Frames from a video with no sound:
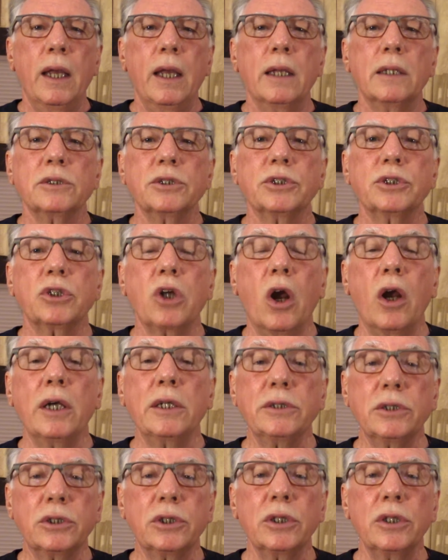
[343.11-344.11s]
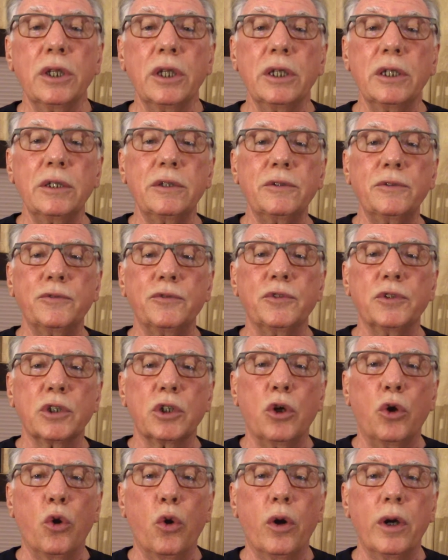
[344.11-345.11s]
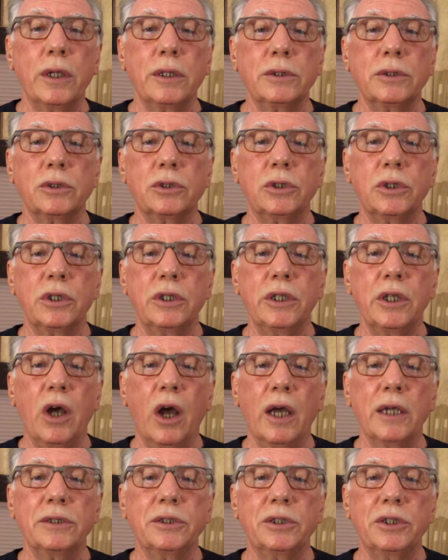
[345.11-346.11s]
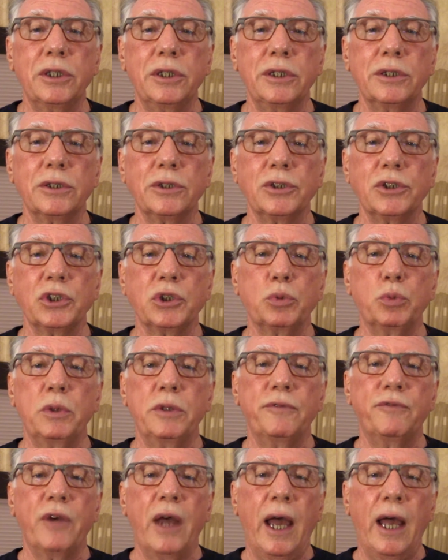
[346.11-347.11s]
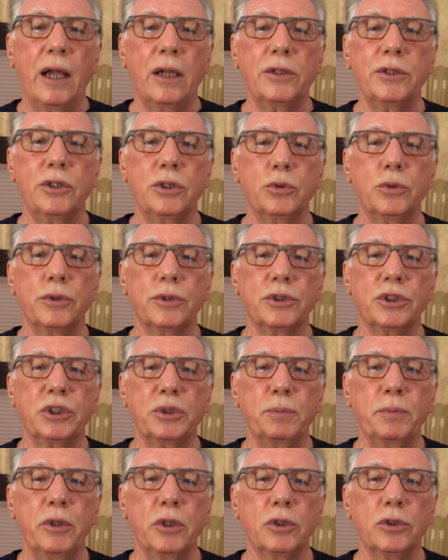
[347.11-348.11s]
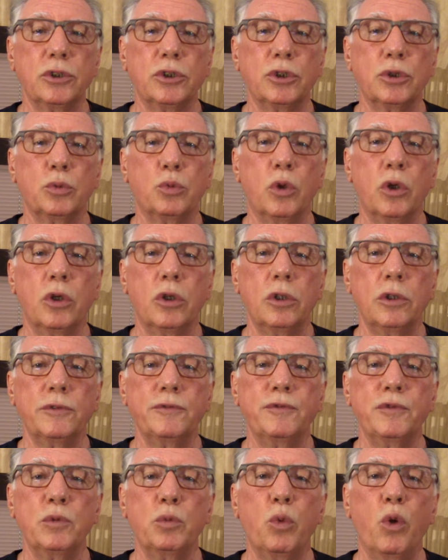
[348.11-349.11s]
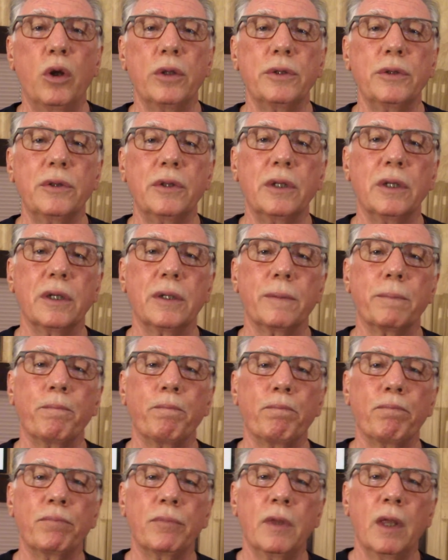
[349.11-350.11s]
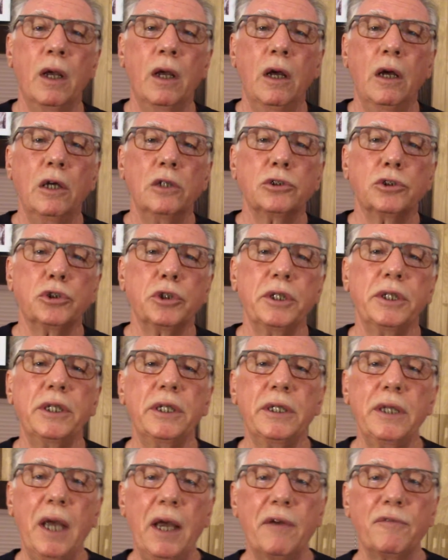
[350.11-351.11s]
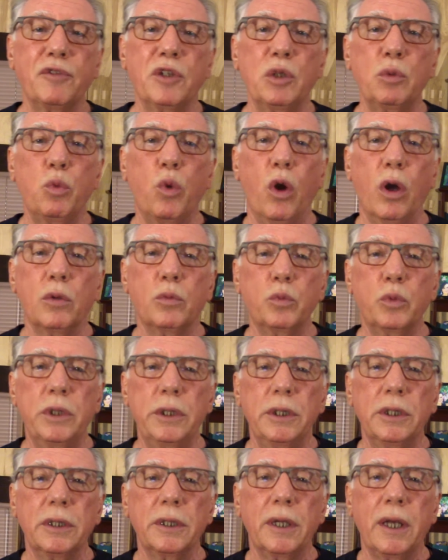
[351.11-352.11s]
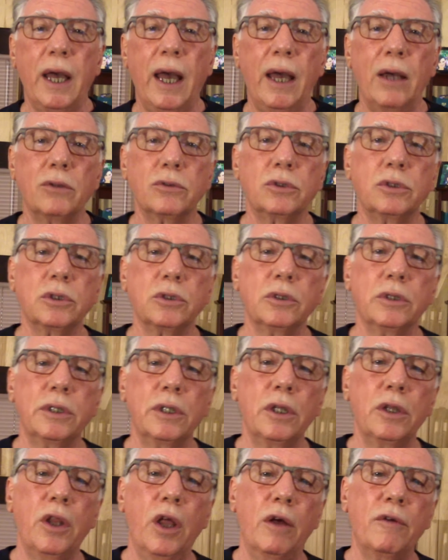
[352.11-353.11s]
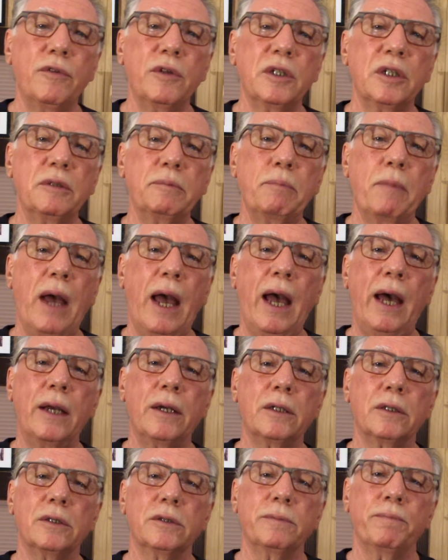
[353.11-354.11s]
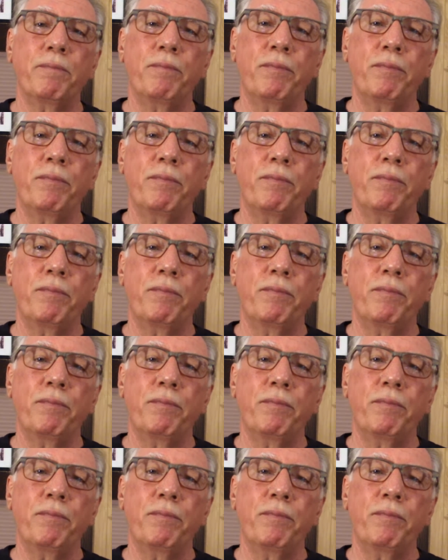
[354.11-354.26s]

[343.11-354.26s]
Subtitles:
starting to live according to the ideals we value in the spiritual world, for one thing. Treating everyone we encounter in a loving manner